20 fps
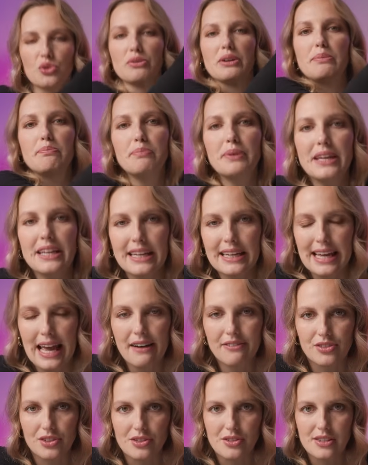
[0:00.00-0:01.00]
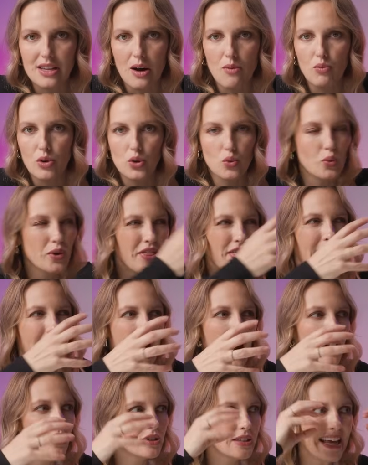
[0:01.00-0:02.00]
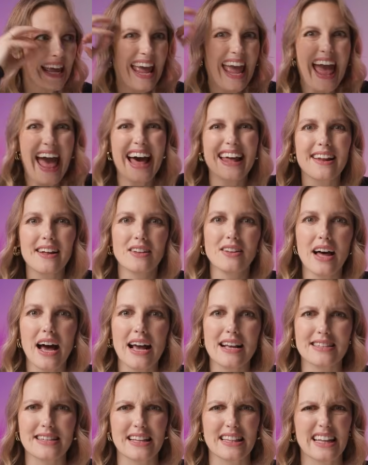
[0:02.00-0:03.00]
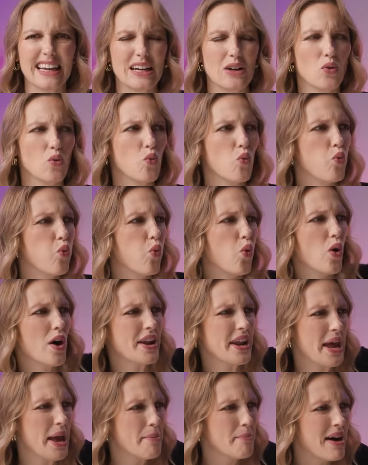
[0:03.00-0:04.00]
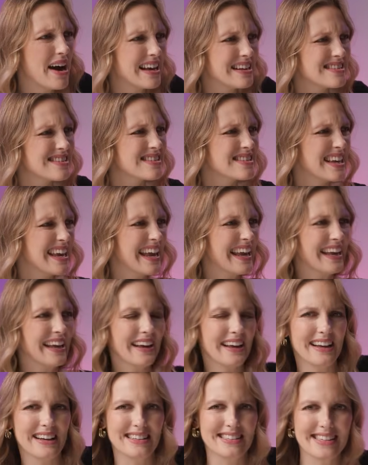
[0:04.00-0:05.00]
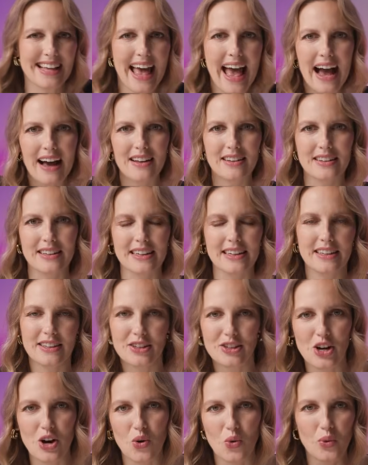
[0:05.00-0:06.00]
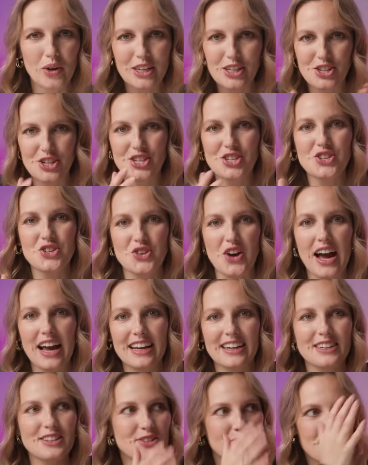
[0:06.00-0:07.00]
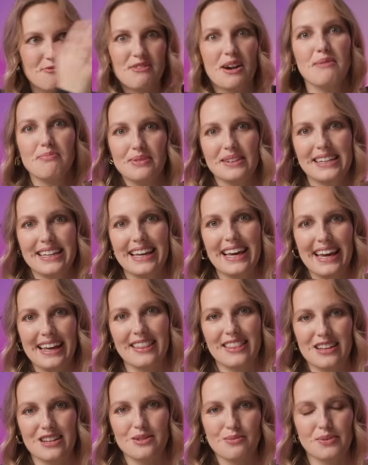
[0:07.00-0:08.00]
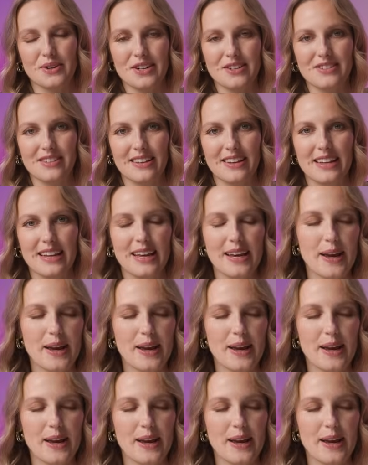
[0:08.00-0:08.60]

repeating after someone without analyzing, what am I saying exactly? We're just trying to replicate this person.